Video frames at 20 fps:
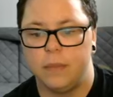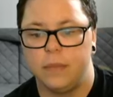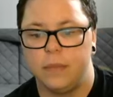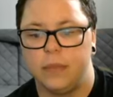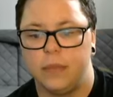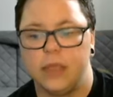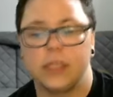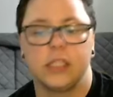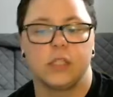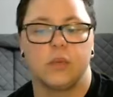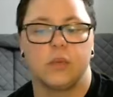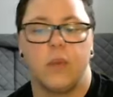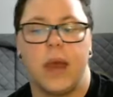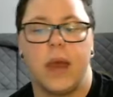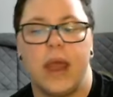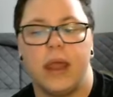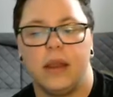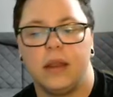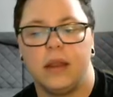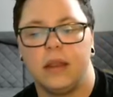This is
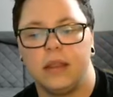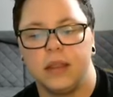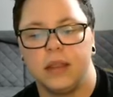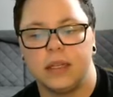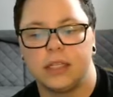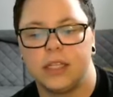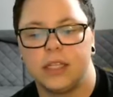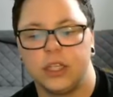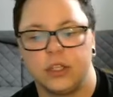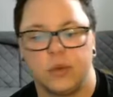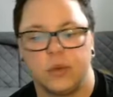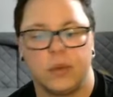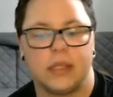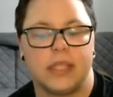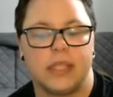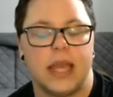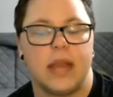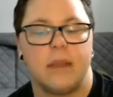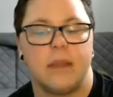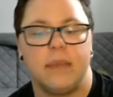when the decision
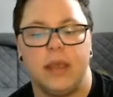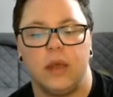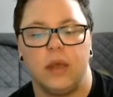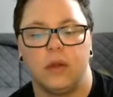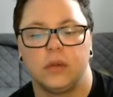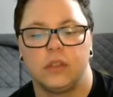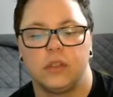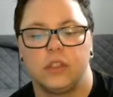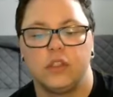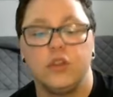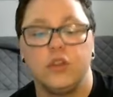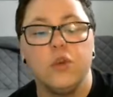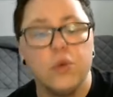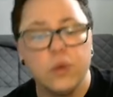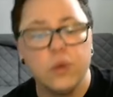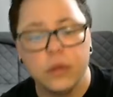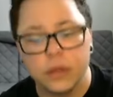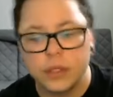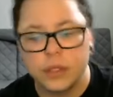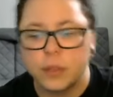was then appealed
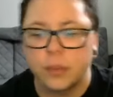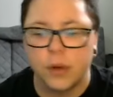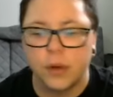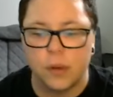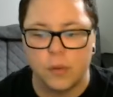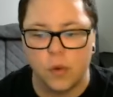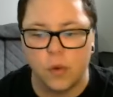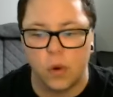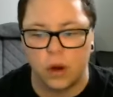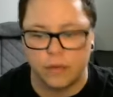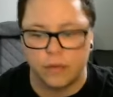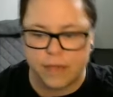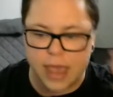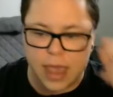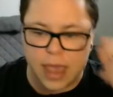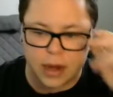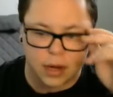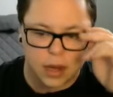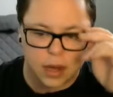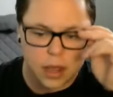to the Supreme Court of
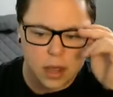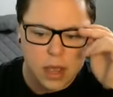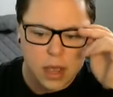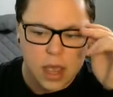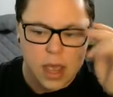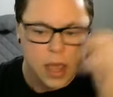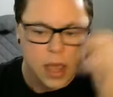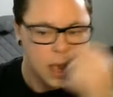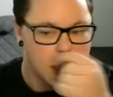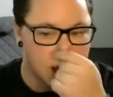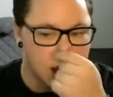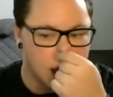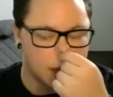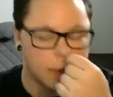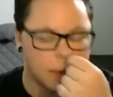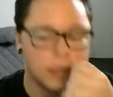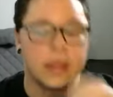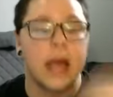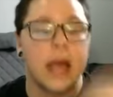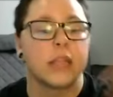Canada,
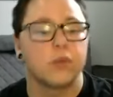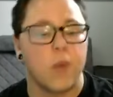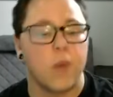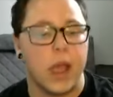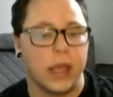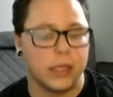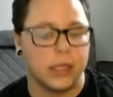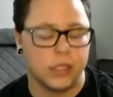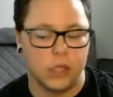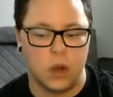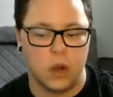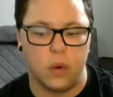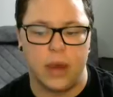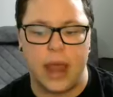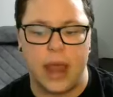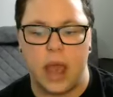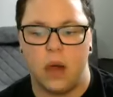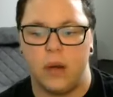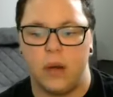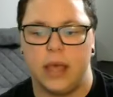and that's why it's known
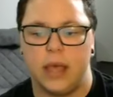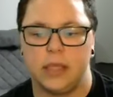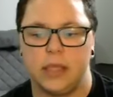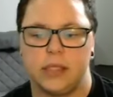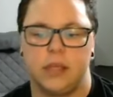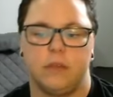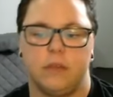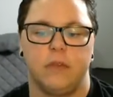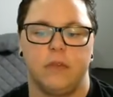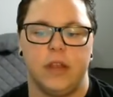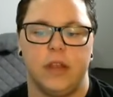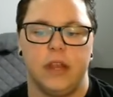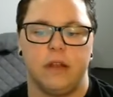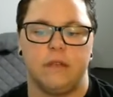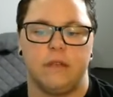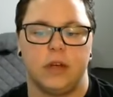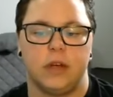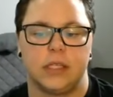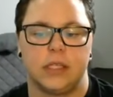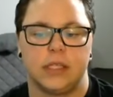now as the
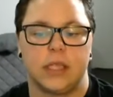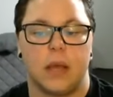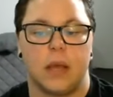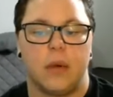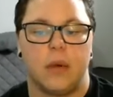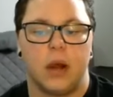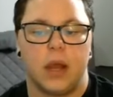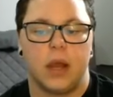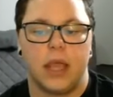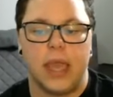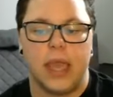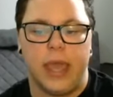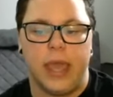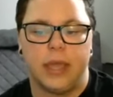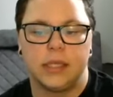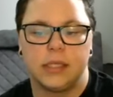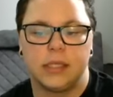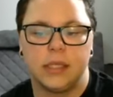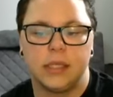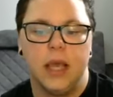Rean versus Alberta
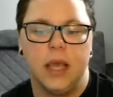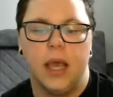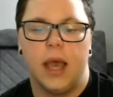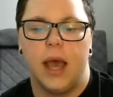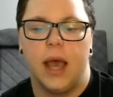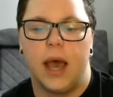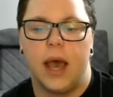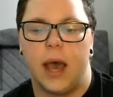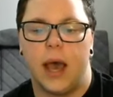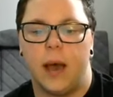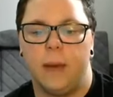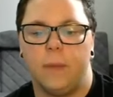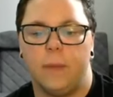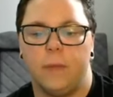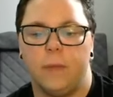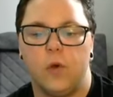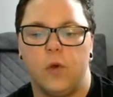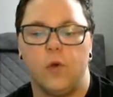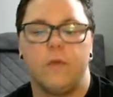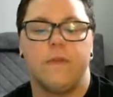case,
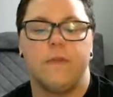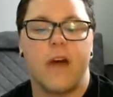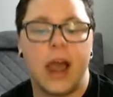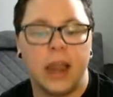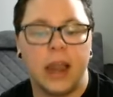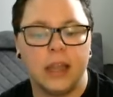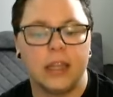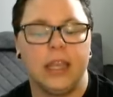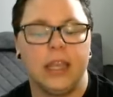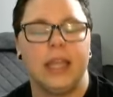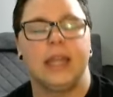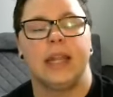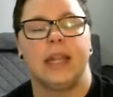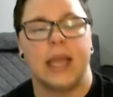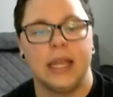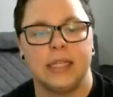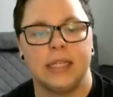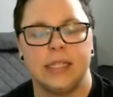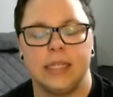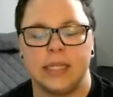who finally in
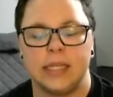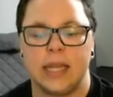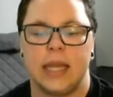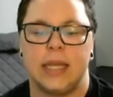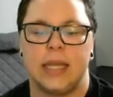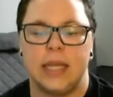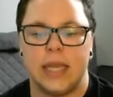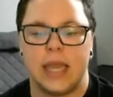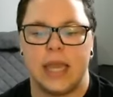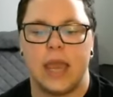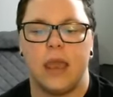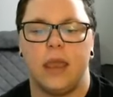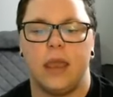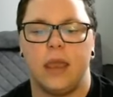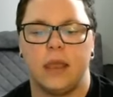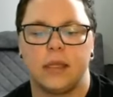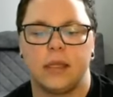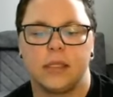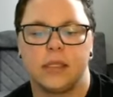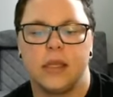
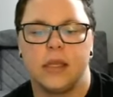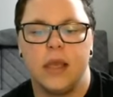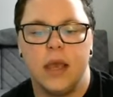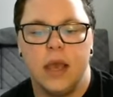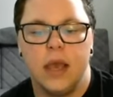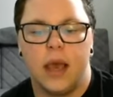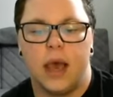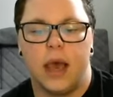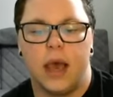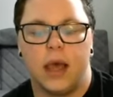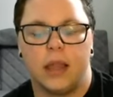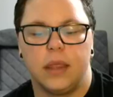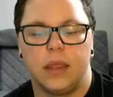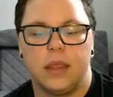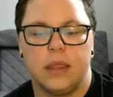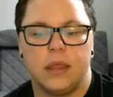1998